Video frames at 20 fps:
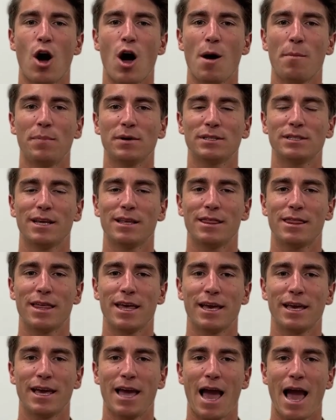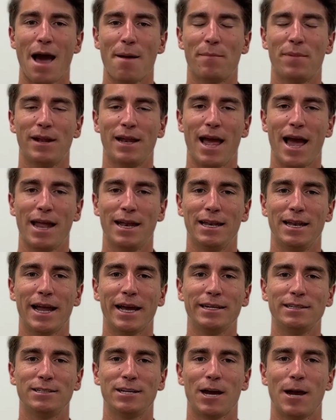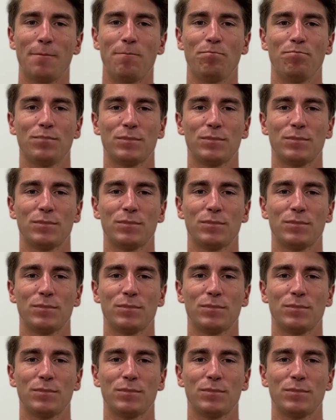opposite thing happen at nighttime.